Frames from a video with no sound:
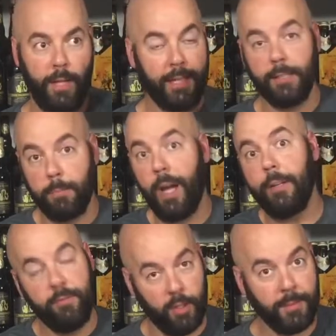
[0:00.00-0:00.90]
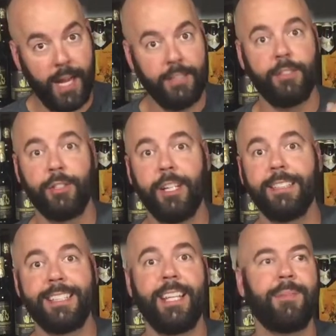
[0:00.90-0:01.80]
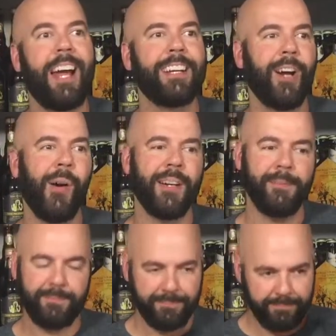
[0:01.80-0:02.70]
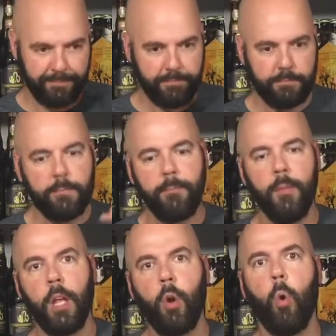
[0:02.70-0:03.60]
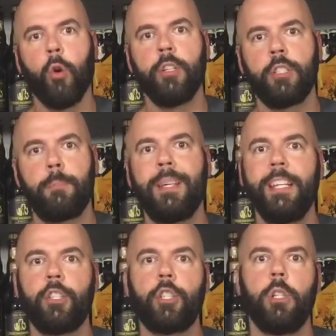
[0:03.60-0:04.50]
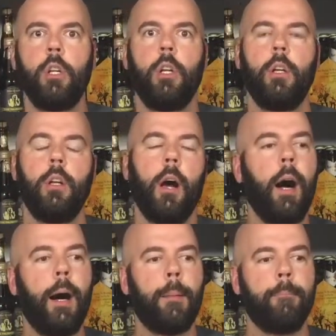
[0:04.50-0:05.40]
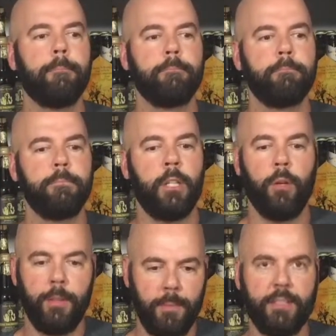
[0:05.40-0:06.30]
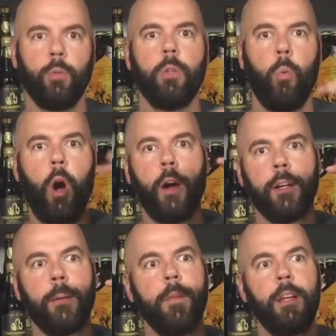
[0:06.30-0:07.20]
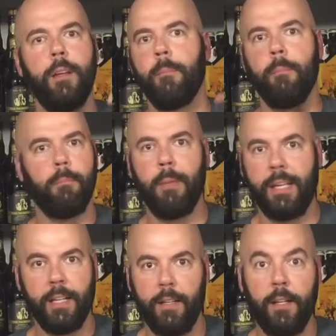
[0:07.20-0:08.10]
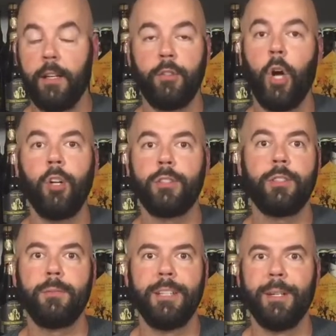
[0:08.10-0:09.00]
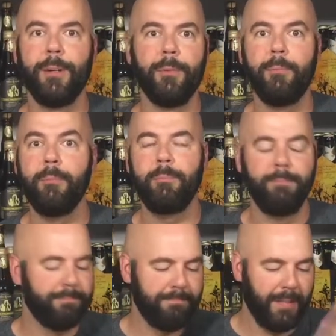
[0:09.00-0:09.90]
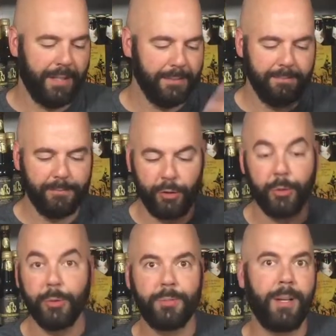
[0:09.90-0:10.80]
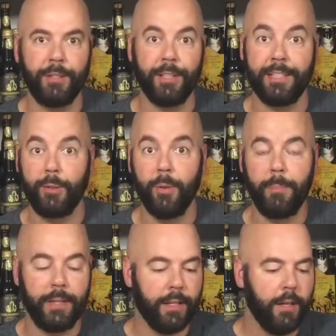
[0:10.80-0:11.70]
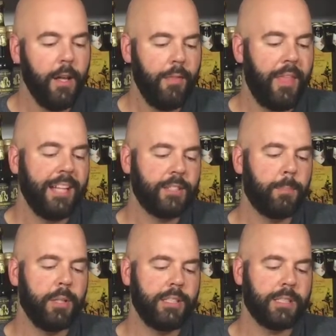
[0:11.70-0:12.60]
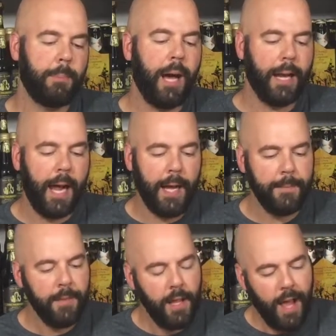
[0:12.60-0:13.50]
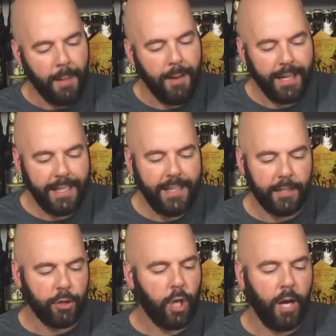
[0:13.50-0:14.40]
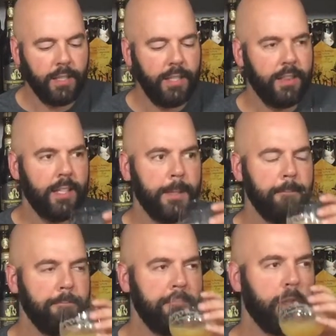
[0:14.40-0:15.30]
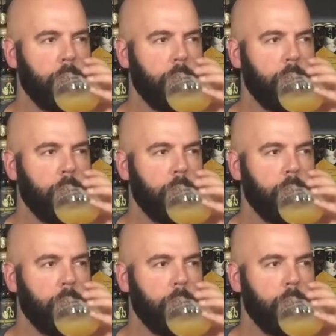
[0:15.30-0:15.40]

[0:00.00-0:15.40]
I guess, probably from concentrate to keep that going, an orange peach, you know, and then mix it with the water, make it an adult, you know, juice by turning it into a beer. That's pretty spot on. I'm not getting that chalky thing.